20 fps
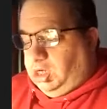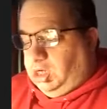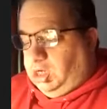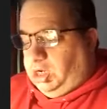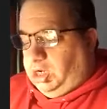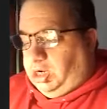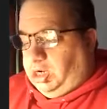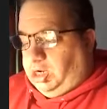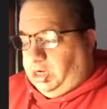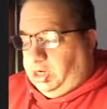
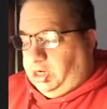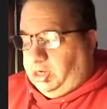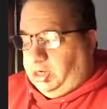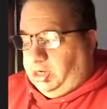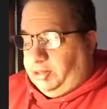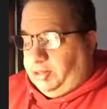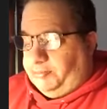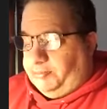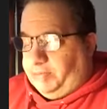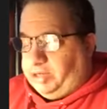
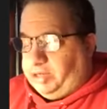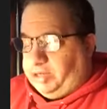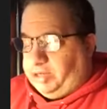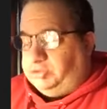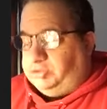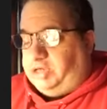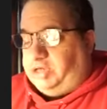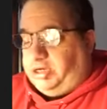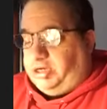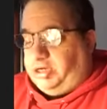Michael
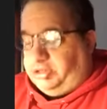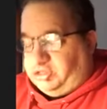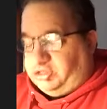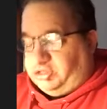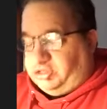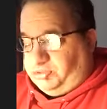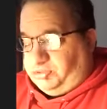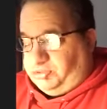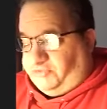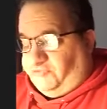Douglas
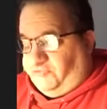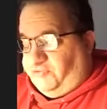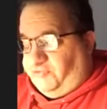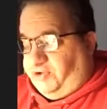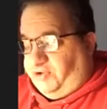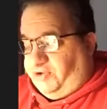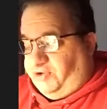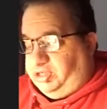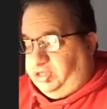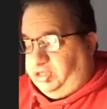was
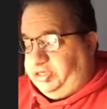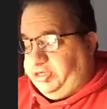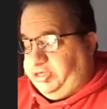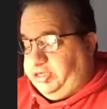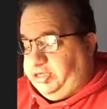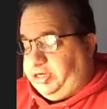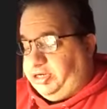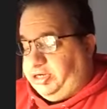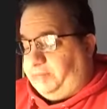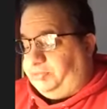very
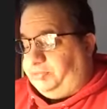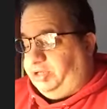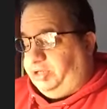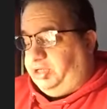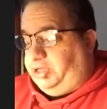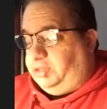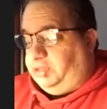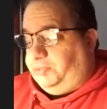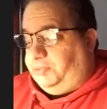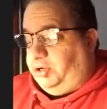keen on playing
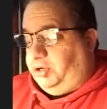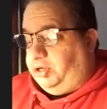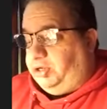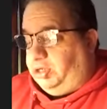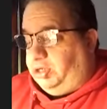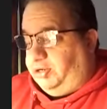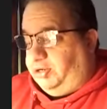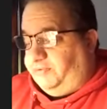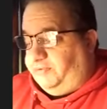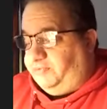the part
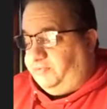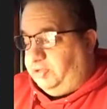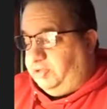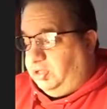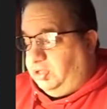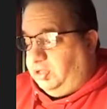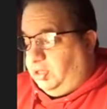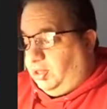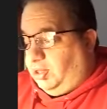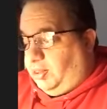of
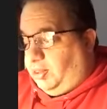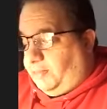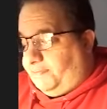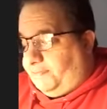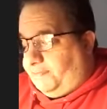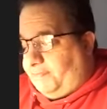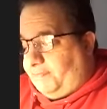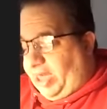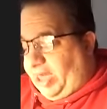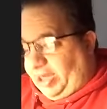
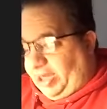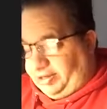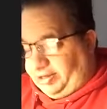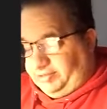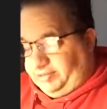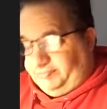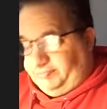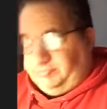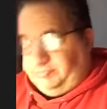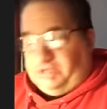Mac,
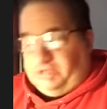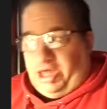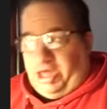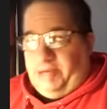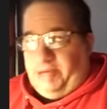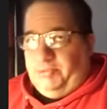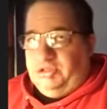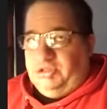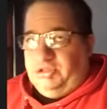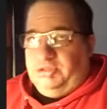that went to